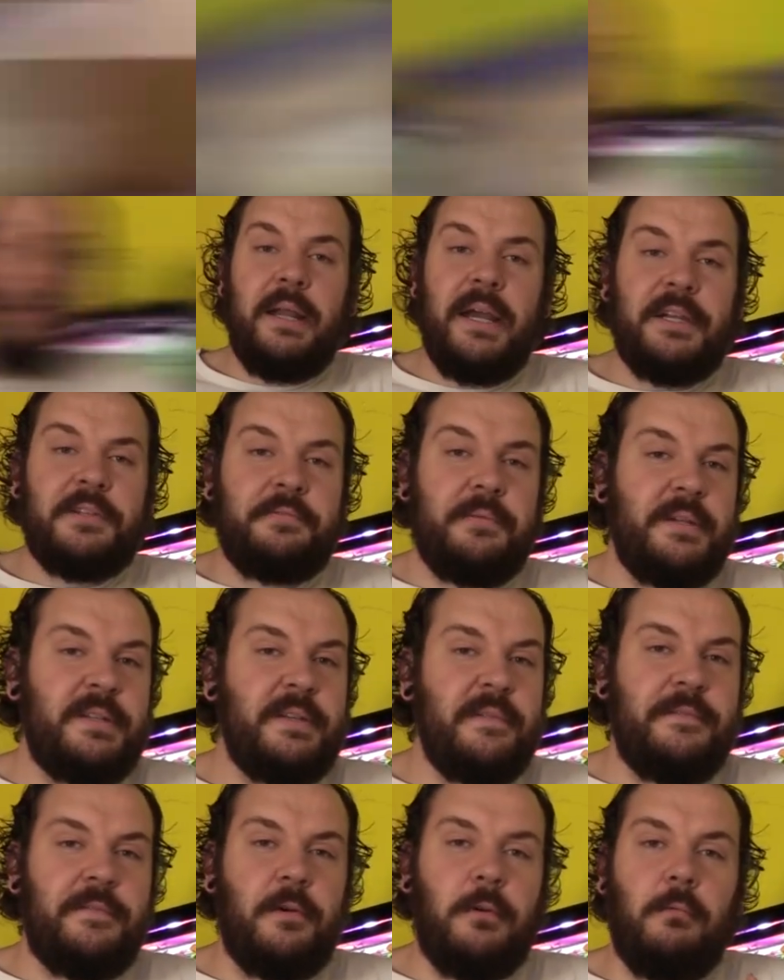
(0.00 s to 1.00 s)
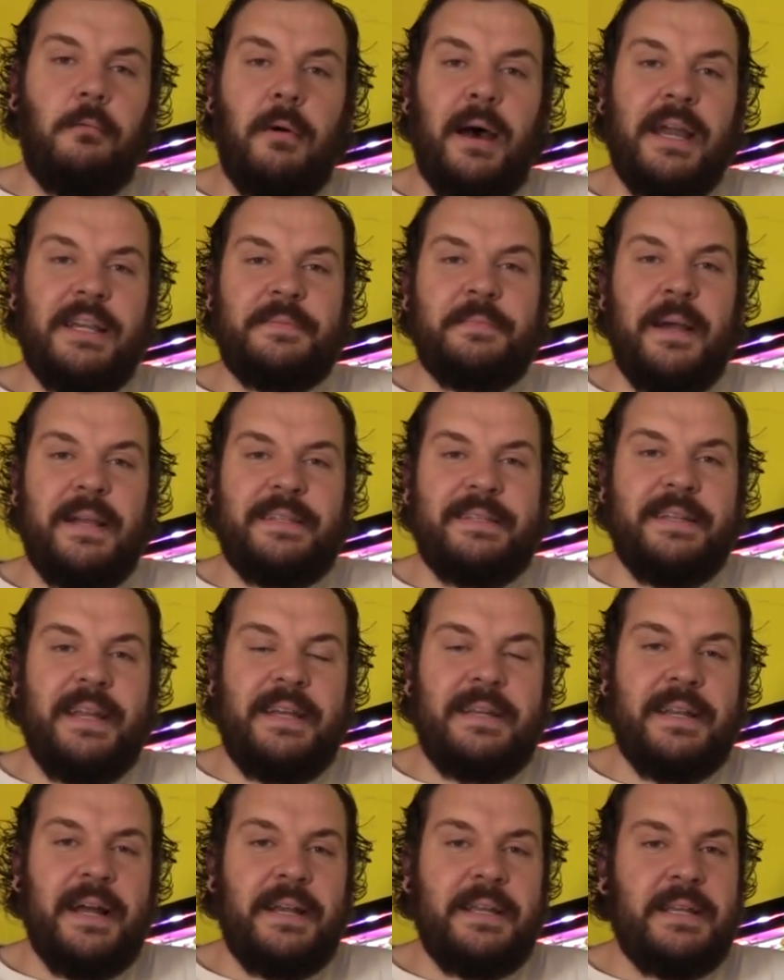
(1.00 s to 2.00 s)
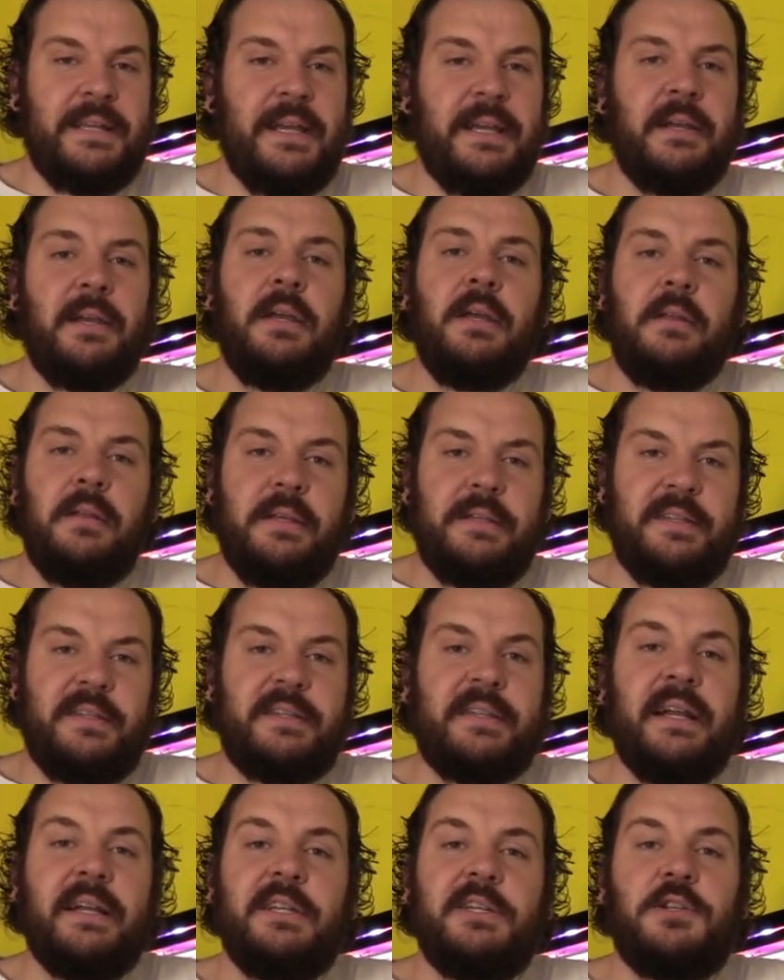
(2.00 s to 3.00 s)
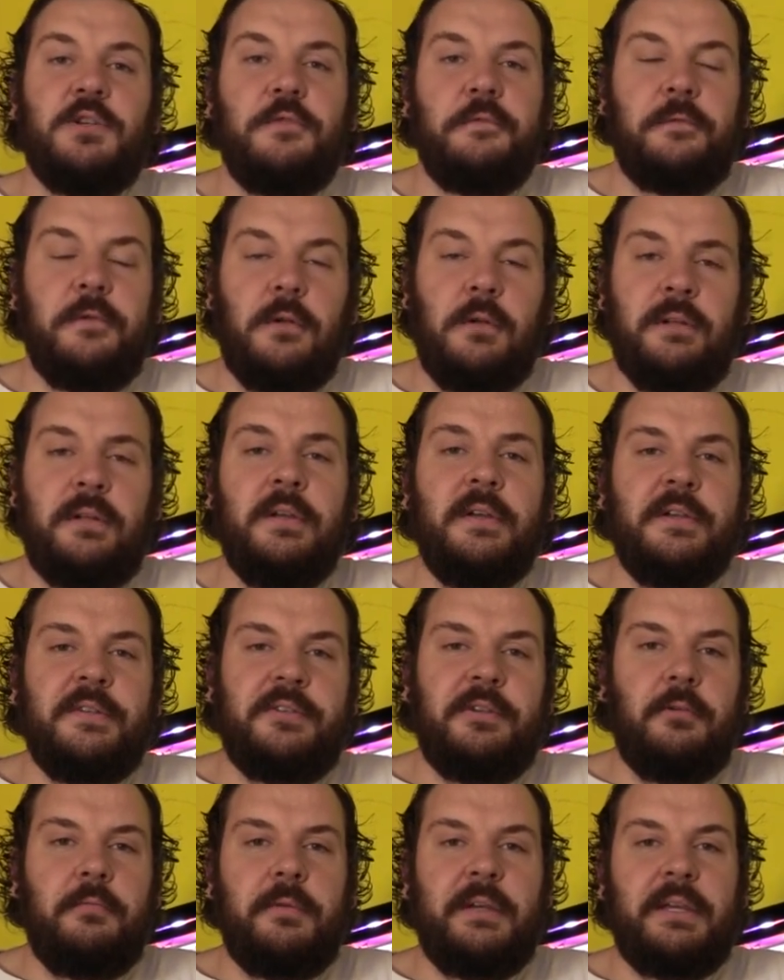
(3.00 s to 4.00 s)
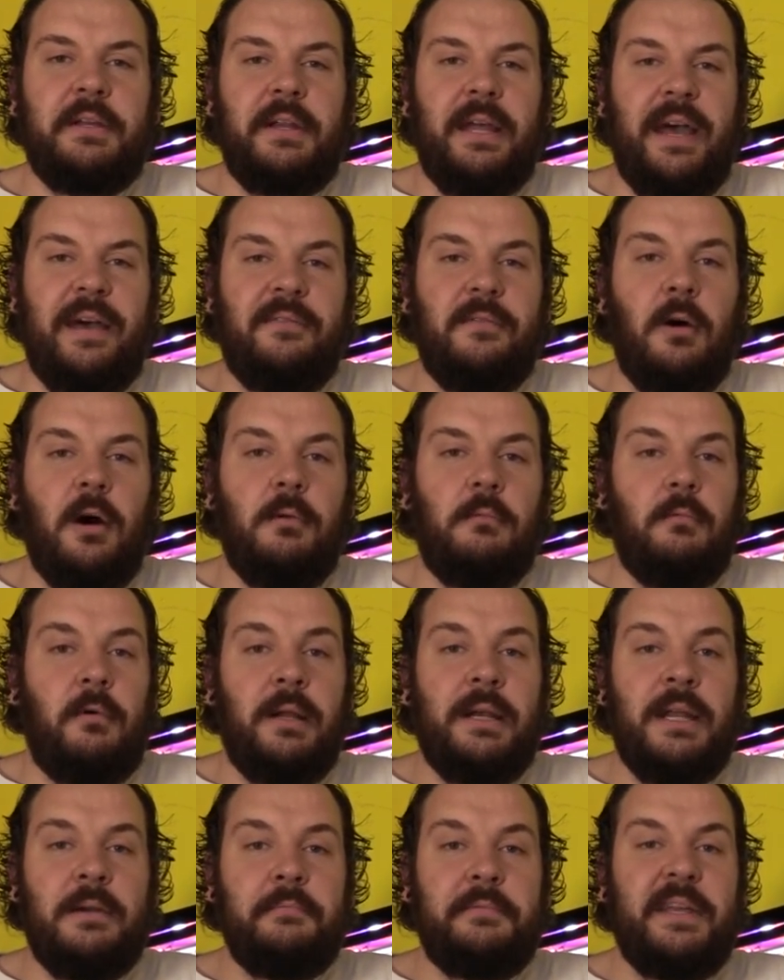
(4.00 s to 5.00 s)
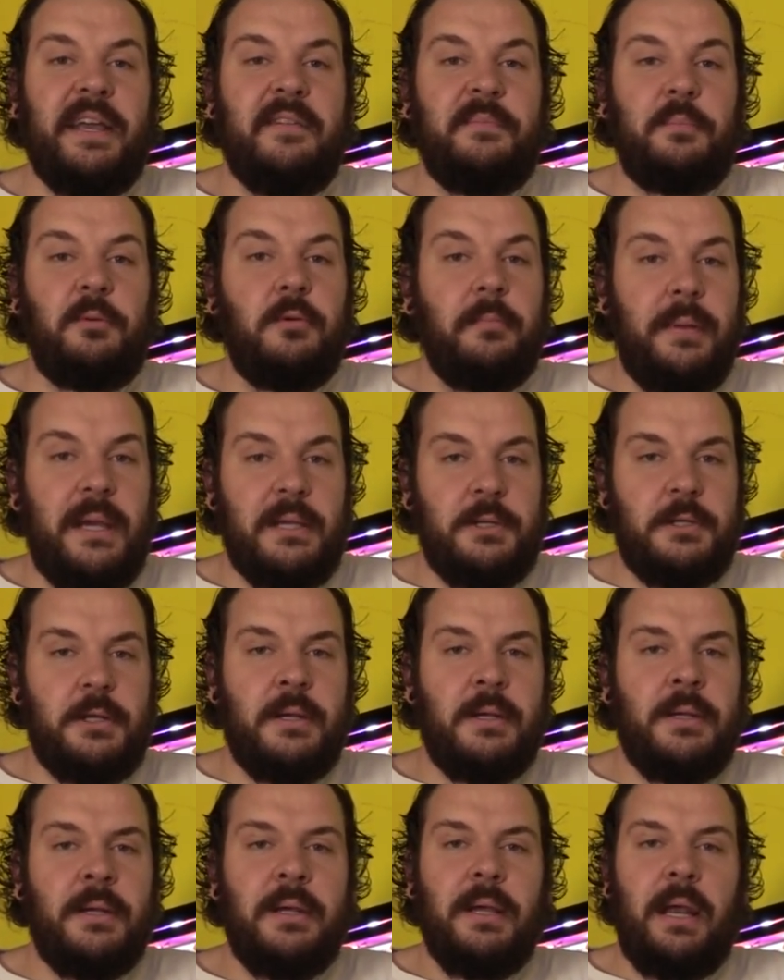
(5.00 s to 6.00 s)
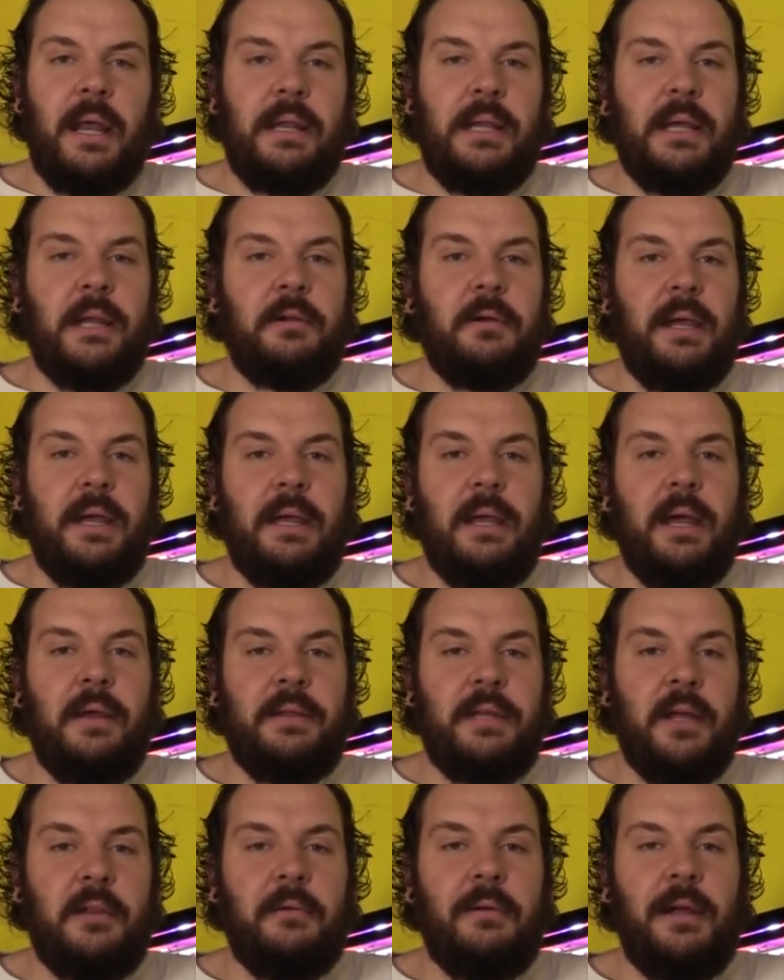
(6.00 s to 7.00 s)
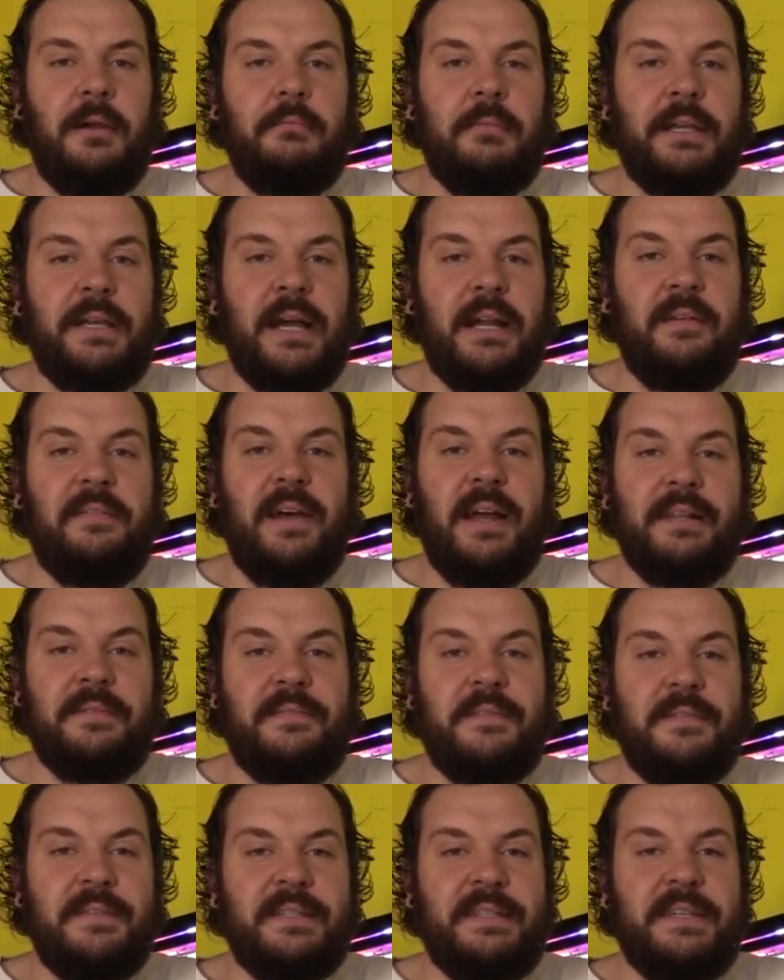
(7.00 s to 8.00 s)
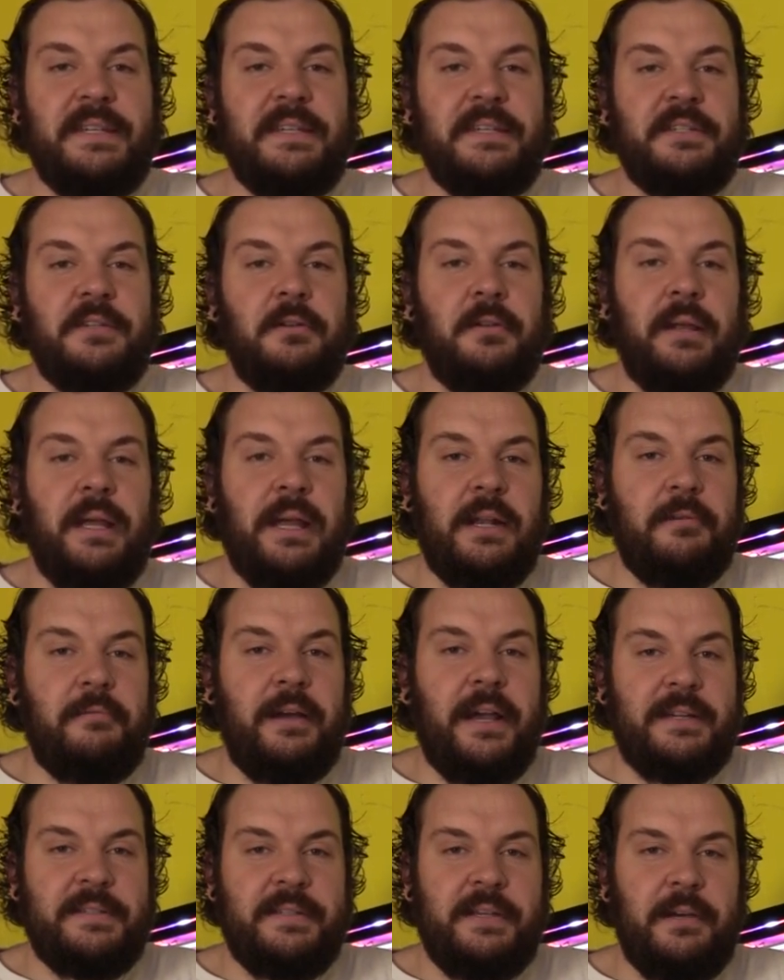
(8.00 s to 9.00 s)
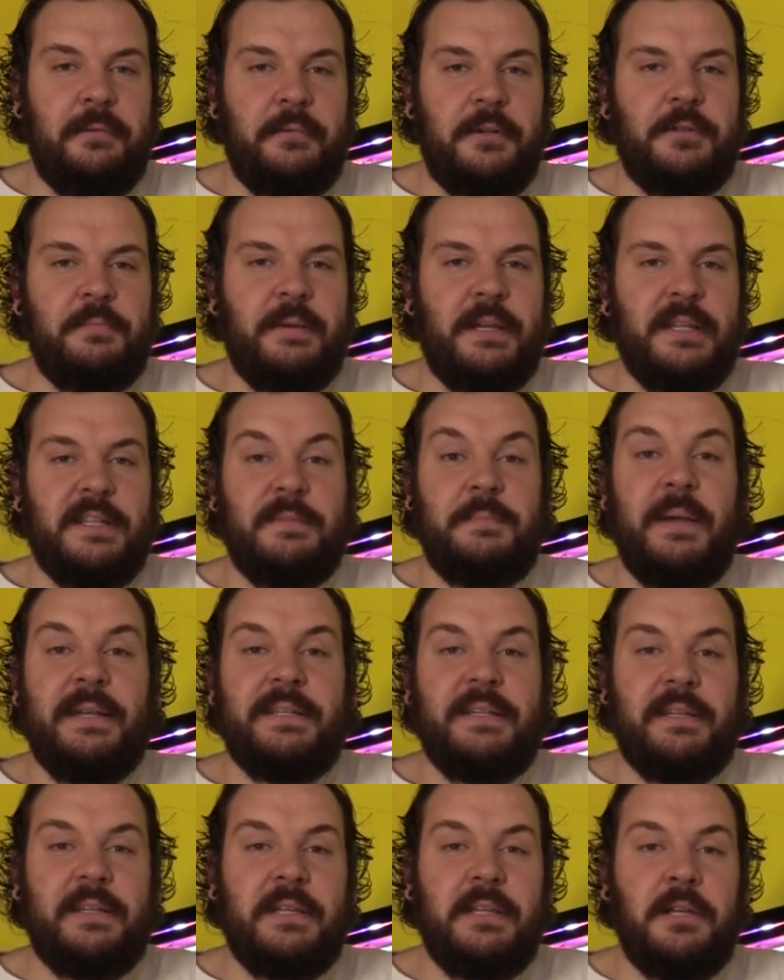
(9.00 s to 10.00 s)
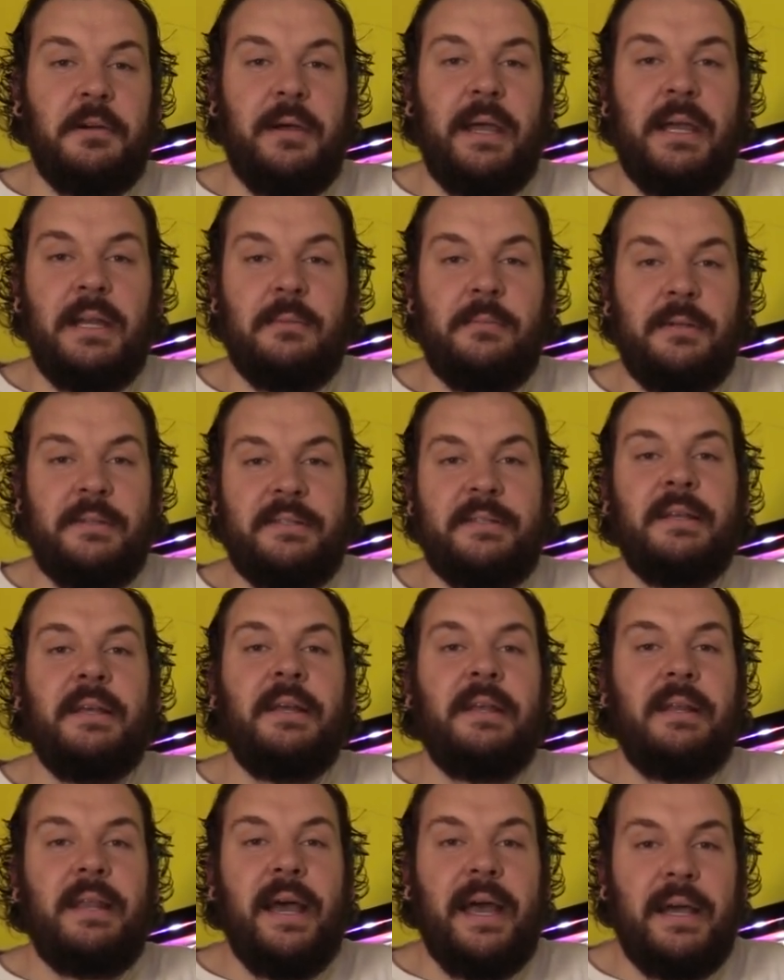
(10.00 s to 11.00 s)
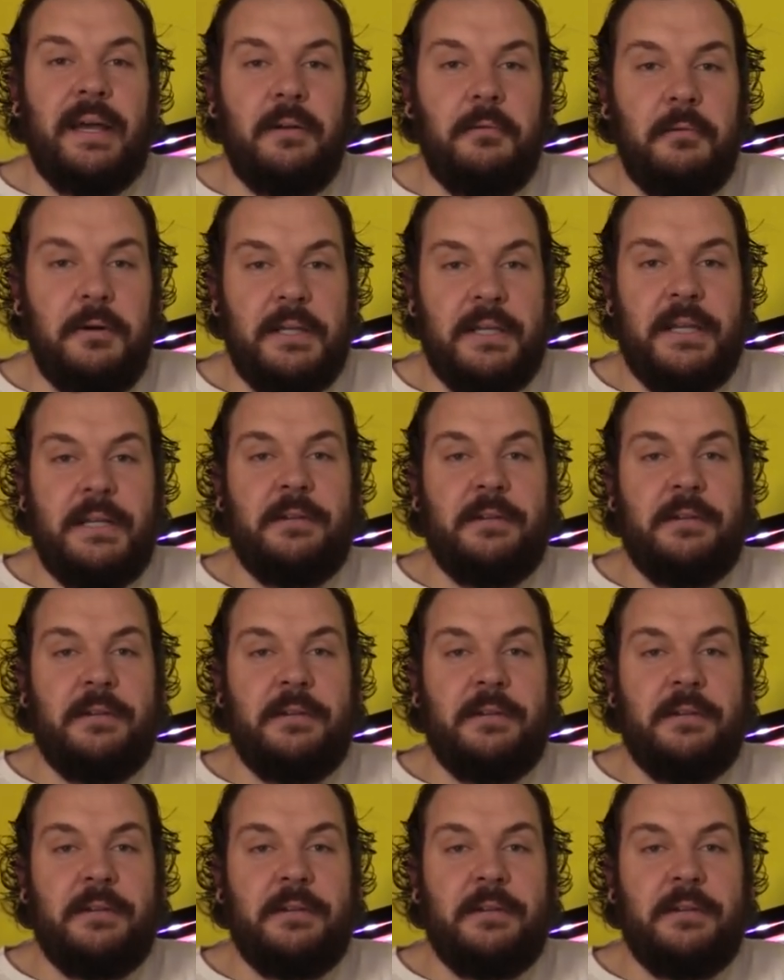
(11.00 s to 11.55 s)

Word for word: Our next reason for why is my snake not eating? This is kind of twofold. So we could have on one end we have brumation, and the other the other end we kind of have seasonal anorexia, which means basically your animal's not going to want to